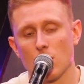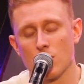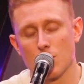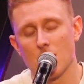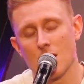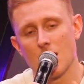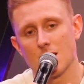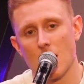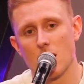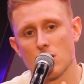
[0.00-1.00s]
So if I split
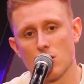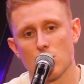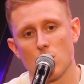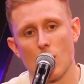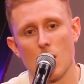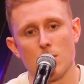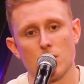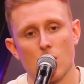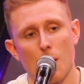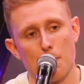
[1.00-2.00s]
that down into two
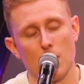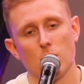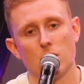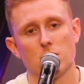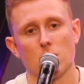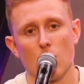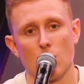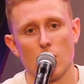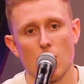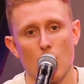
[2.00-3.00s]
elements, you've got building, so
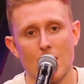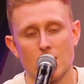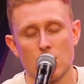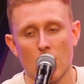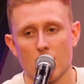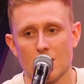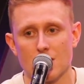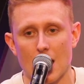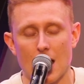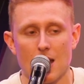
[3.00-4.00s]
it's not to
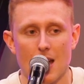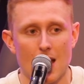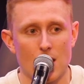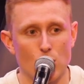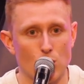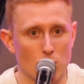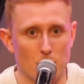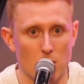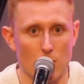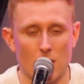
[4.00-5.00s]
say you should
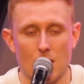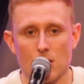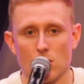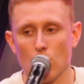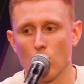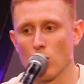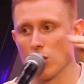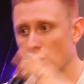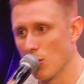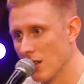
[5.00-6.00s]
be doing this or
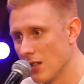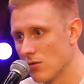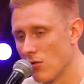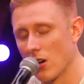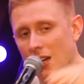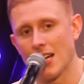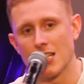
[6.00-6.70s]
you're doing this wrong,